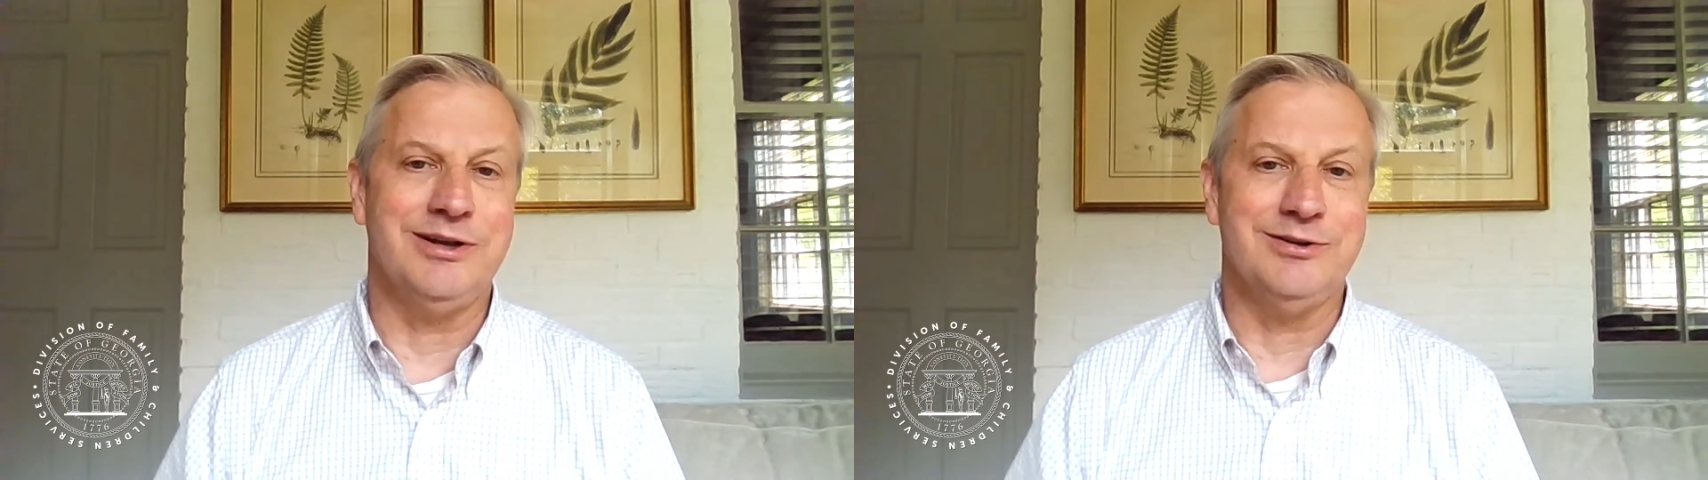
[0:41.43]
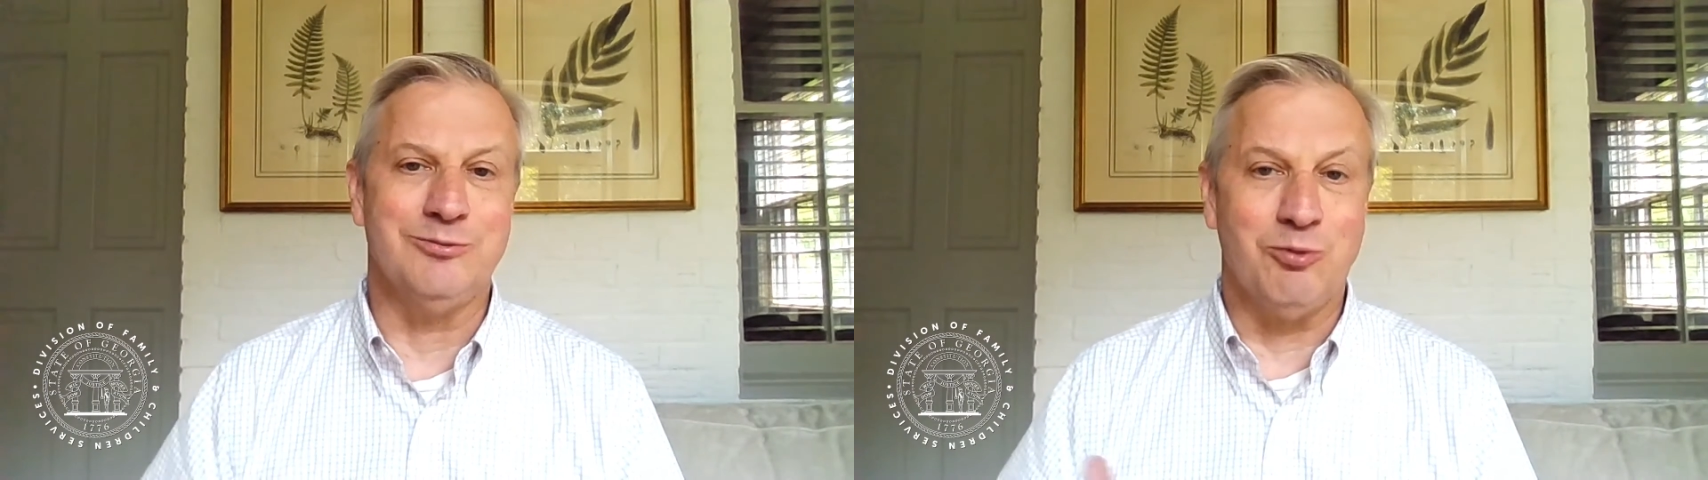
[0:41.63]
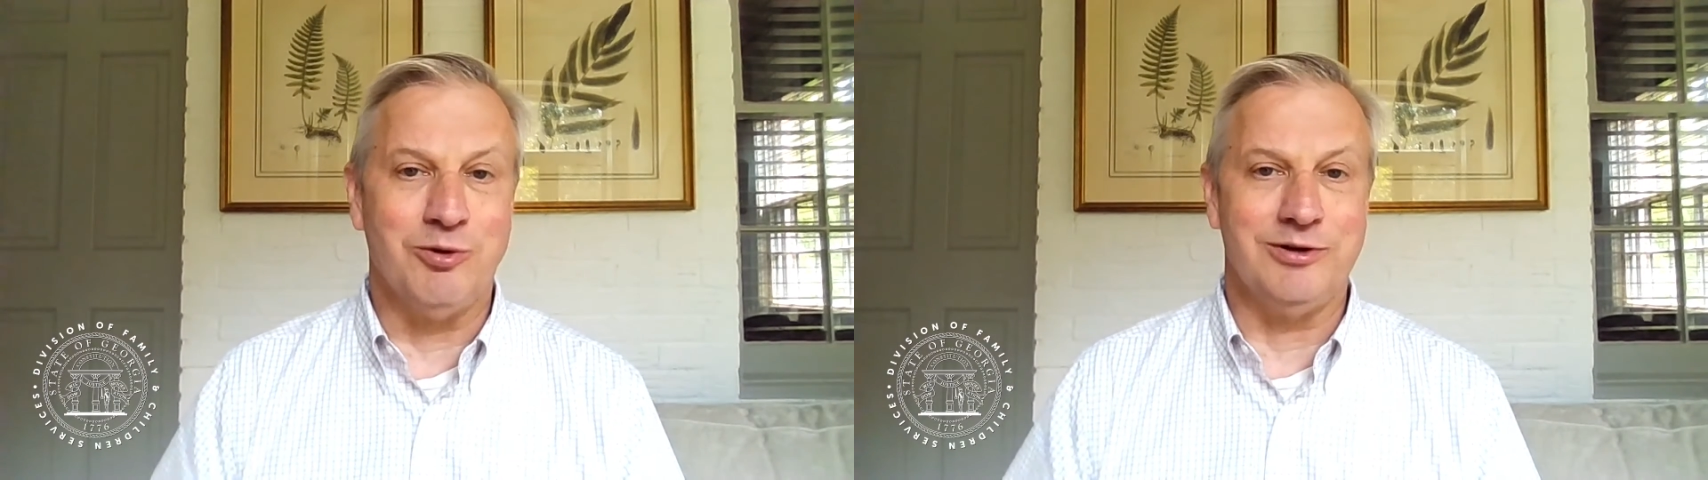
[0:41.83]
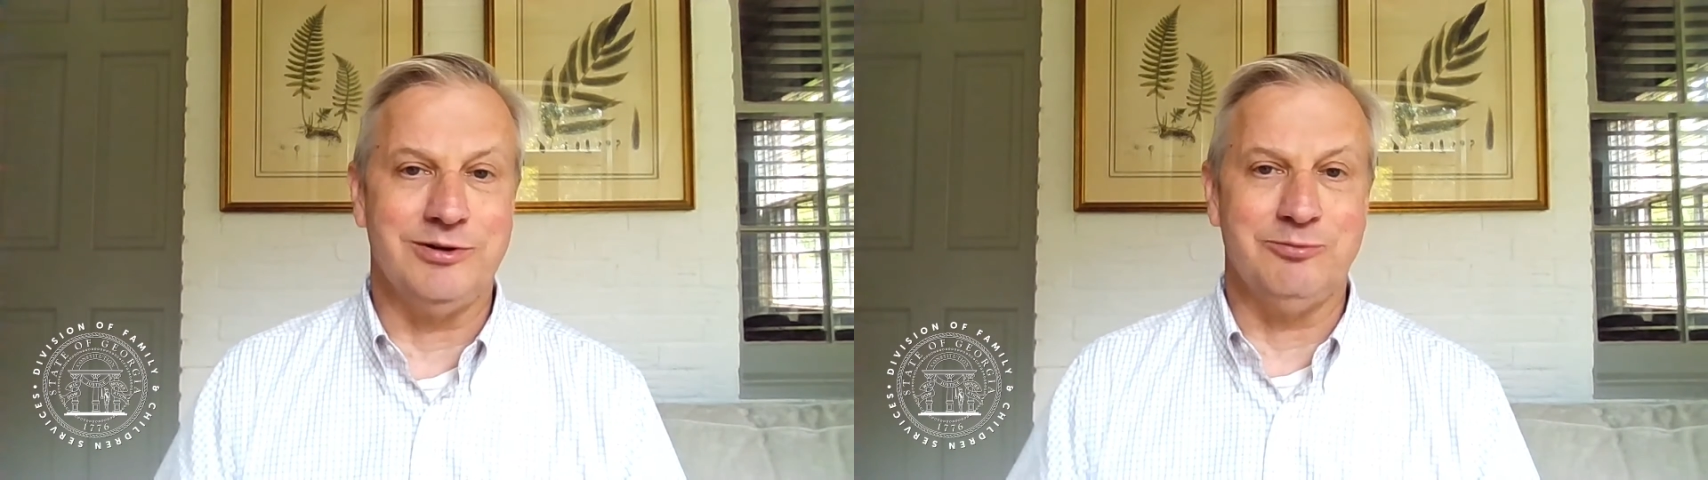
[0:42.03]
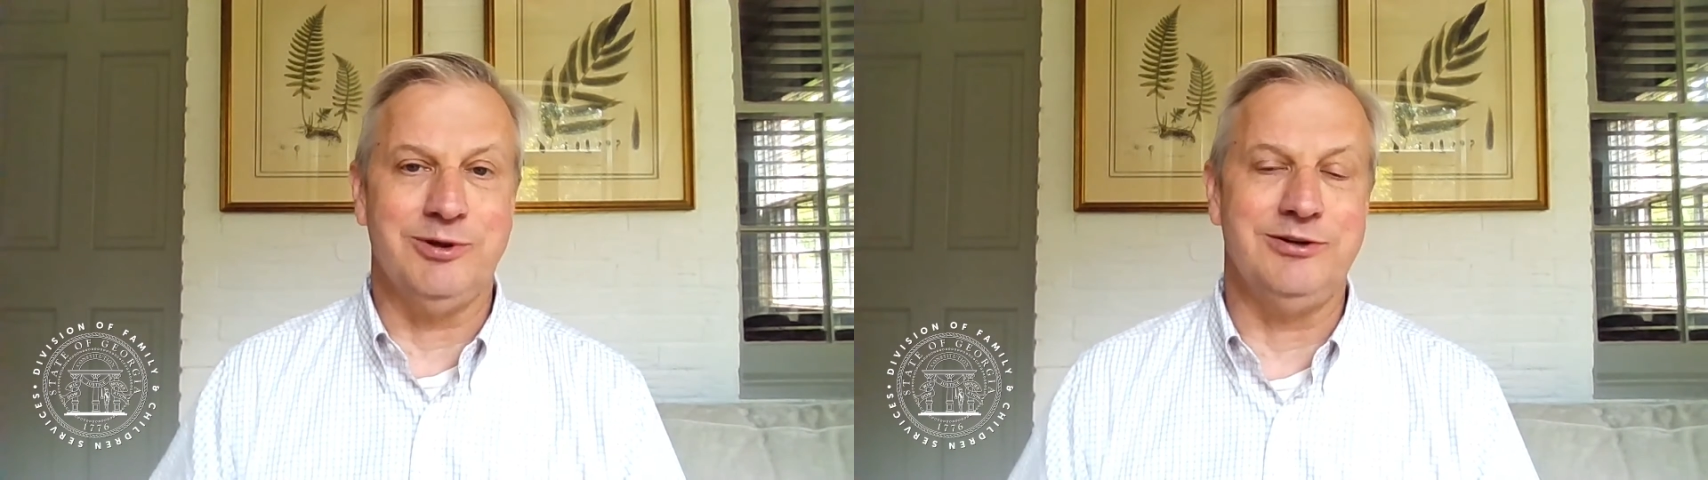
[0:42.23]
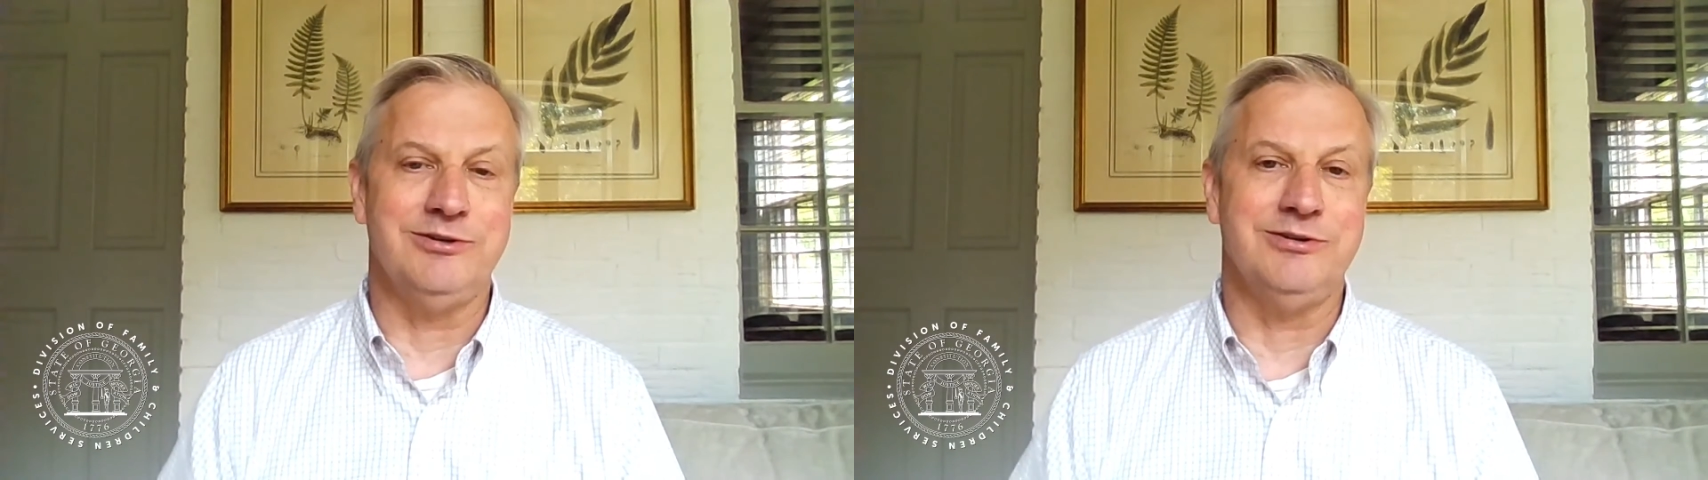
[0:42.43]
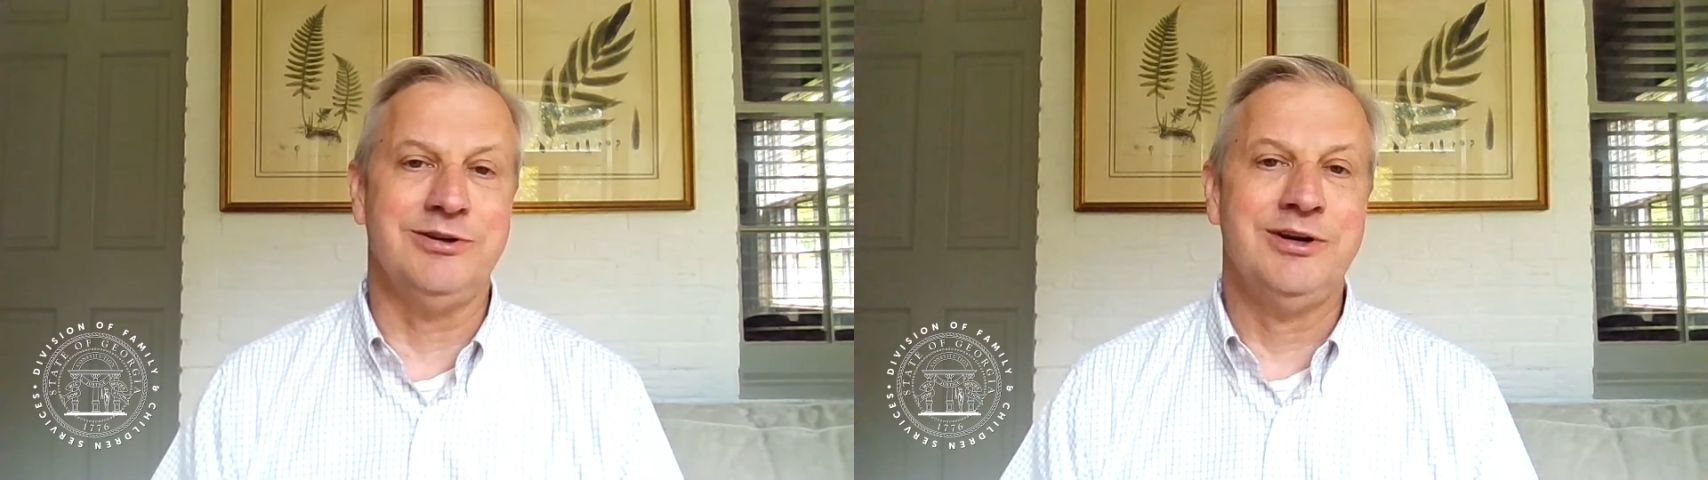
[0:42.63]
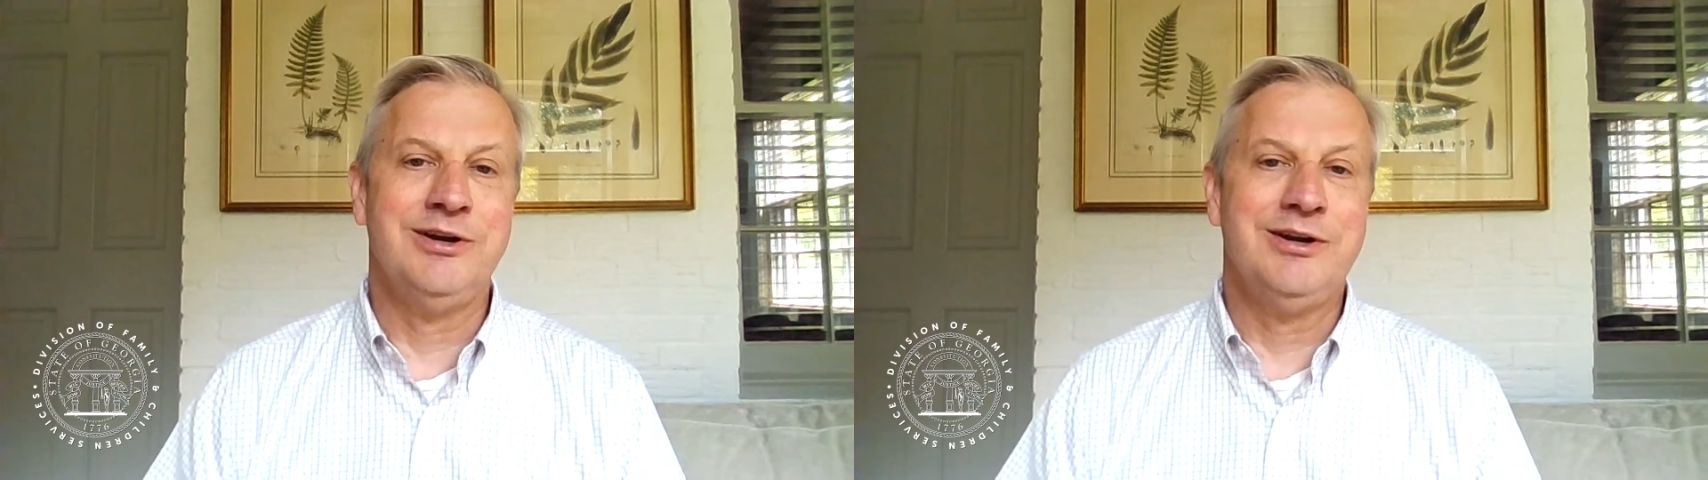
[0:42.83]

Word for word: in the work that we do,